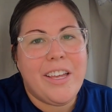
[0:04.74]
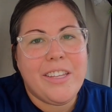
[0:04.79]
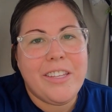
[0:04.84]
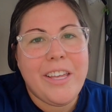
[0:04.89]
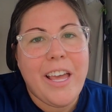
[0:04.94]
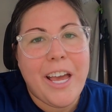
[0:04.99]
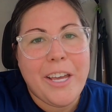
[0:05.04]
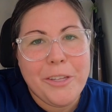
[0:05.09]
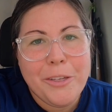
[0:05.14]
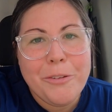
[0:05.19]

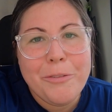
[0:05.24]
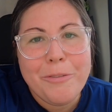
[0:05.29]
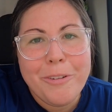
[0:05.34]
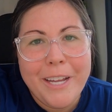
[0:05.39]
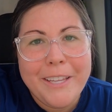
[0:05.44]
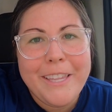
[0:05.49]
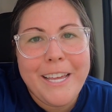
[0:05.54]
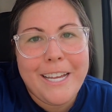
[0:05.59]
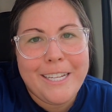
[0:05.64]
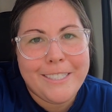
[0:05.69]
Yeah, you
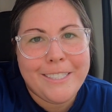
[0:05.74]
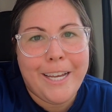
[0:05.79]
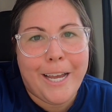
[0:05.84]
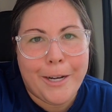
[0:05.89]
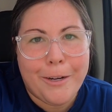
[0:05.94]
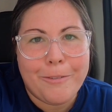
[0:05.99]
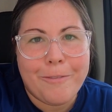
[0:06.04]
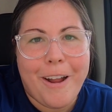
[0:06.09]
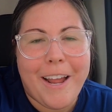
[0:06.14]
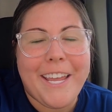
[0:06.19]
read that
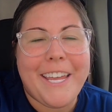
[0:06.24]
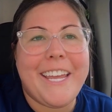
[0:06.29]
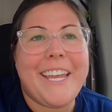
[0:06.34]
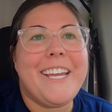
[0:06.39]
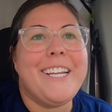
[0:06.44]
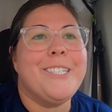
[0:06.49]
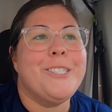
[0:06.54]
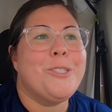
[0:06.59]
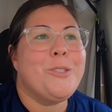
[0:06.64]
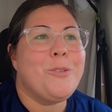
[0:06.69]
title right.
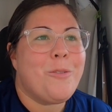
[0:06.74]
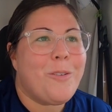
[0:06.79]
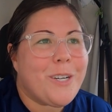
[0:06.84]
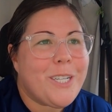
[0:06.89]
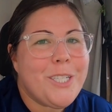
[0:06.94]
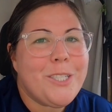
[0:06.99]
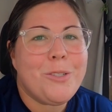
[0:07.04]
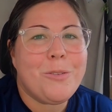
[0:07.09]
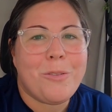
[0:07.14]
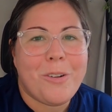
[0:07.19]
In
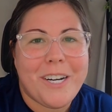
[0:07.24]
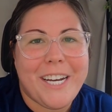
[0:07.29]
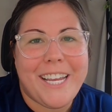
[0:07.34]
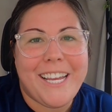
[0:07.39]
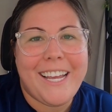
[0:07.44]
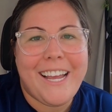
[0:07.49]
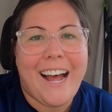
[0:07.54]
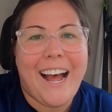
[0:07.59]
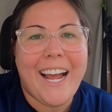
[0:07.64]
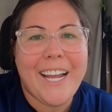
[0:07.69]

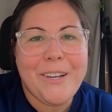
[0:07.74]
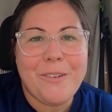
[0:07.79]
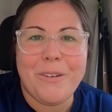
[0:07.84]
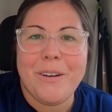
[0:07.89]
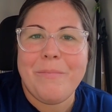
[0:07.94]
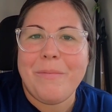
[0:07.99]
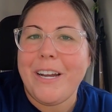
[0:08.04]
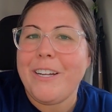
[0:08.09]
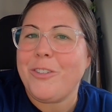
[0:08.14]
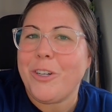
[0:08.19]
2020, I
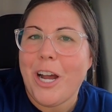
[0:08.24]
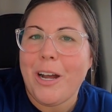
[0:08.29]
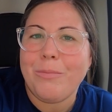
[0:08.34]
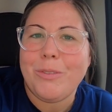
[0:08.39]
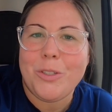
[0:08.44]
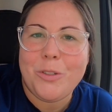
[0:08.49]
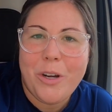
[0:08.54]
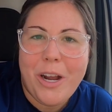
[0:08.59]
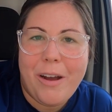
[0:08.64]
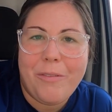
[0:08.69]
quit my job
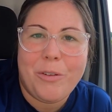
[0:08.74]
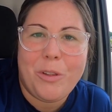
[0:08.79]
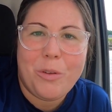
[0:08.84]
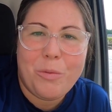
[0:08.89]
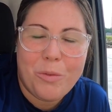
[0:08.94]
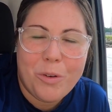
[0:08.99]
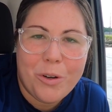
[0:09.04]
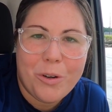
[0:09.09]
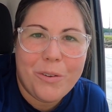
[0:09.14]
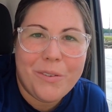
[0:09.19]
to travel the
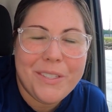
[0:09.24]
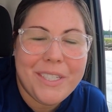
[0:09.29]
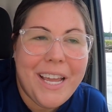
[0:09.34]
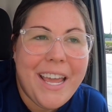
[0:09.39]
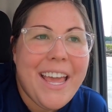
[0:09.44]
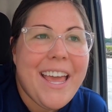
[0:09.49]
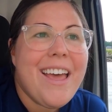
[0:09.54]
world.